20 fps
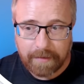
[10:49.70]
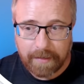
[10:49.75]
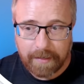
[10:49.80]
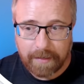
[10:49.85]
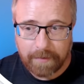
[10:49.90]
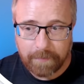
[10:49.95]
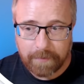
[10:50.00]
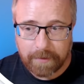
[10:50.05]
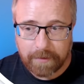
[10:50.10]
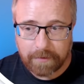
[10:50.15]

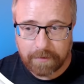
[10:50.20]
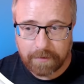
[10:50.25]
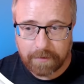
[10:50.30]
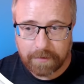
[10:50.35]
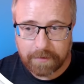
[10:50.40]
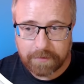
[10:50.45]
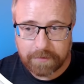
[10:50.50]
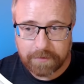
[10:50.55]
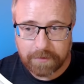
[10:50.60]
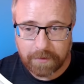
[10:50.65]
and we can
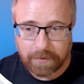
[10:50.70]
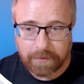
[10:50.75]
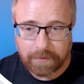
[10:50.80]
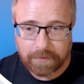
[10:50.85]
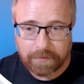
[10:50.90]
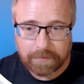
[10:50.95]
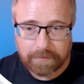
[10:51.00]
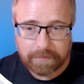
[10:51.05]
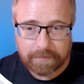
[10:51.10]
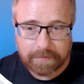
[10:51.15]

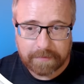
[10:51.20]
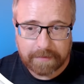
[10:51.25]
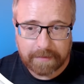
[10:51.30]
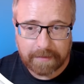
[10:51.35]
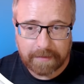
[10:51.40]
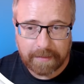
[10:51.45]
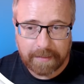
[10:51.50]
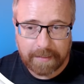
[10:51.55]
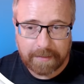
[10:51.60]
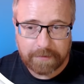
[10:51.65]
also,
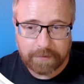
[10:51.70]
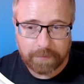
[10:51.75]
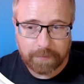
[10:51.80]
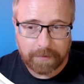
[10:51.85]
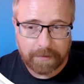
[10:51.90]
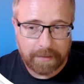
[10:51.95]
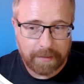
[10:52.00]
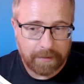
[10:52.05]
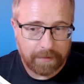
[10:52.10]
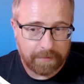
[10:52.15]
the last
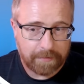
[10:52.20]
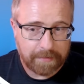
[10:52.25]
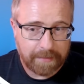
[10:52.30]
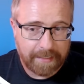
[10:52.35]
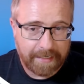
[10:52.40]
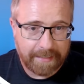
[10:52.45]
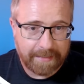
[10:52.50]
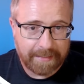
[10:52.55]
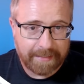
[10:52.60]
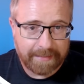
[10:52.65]
one here is
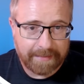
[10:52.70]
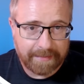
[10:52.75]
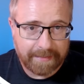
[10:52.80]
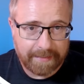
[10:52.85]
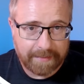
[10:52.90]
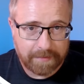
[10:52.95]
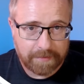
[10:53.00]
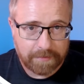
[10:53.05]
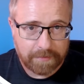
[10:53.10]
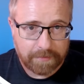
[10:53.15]
highlight
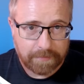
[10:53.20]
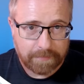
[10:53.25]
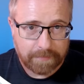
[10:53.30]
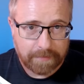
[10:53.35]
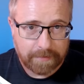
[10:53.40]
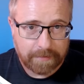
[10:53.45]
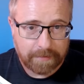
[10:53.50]
links.